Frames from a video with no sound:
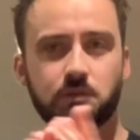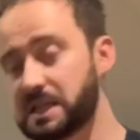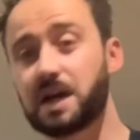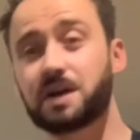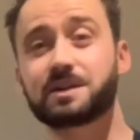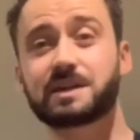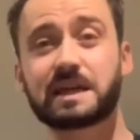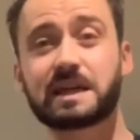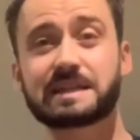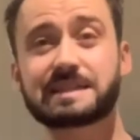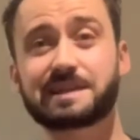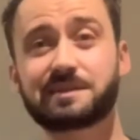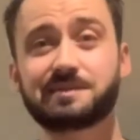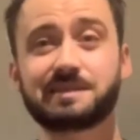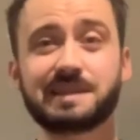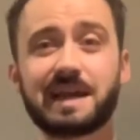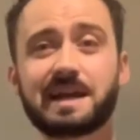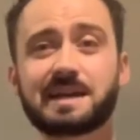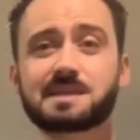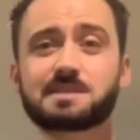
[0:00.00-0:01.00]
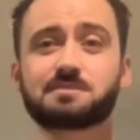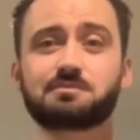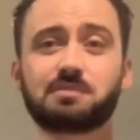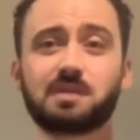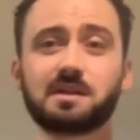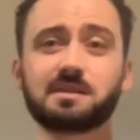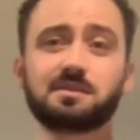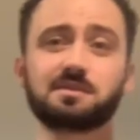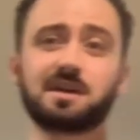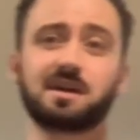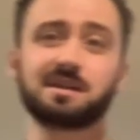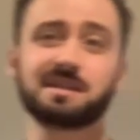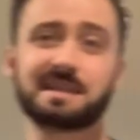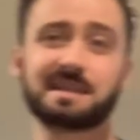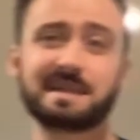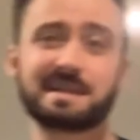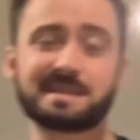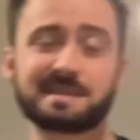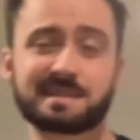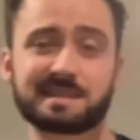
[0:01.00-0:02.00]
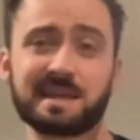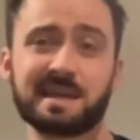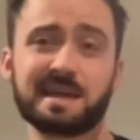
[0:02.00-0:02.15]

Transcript: Okay, so next run on our list